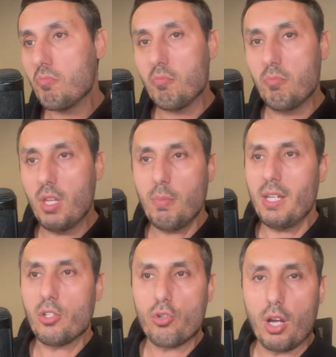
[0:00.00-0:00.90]
maybe
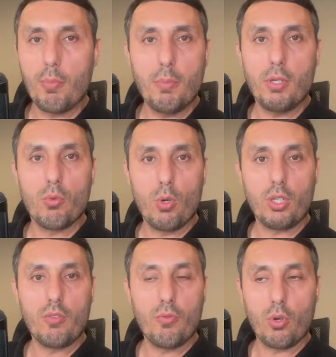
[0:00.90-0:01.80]
you're
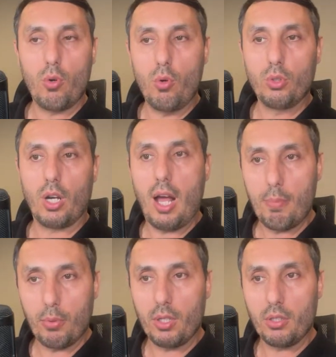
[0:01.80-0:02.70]
working for an owner
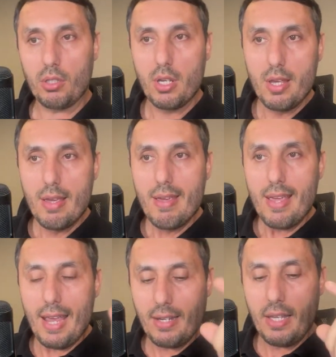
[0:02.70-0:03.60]
operator.
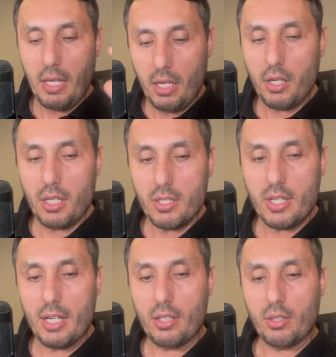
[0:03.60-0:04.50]
And here is
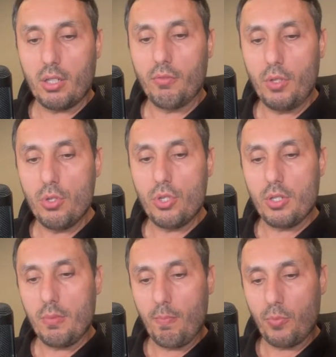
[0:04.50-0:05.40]
another
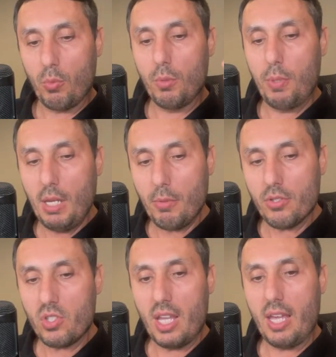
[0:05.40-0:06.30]
confusion. When people
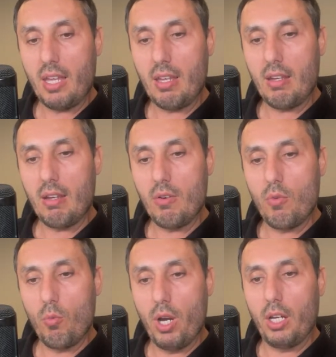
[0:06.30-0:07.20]
say,
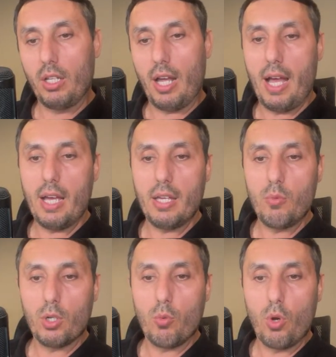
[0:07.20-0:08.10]
well, I
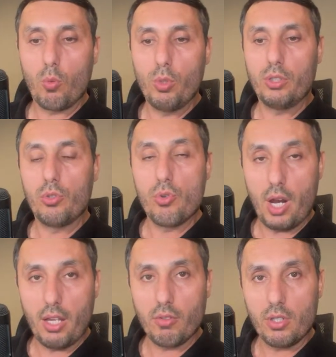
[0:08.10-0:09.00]
want to work with
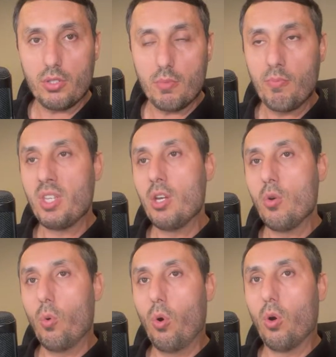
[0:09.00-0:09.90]
drivers,
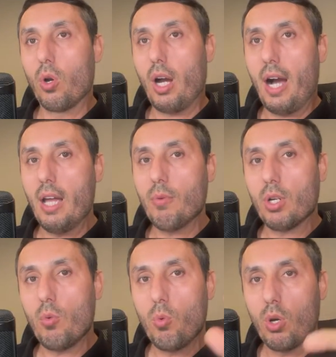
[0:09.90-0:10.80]
or I want
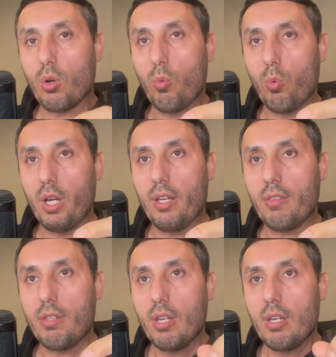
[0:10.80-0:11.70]
to work with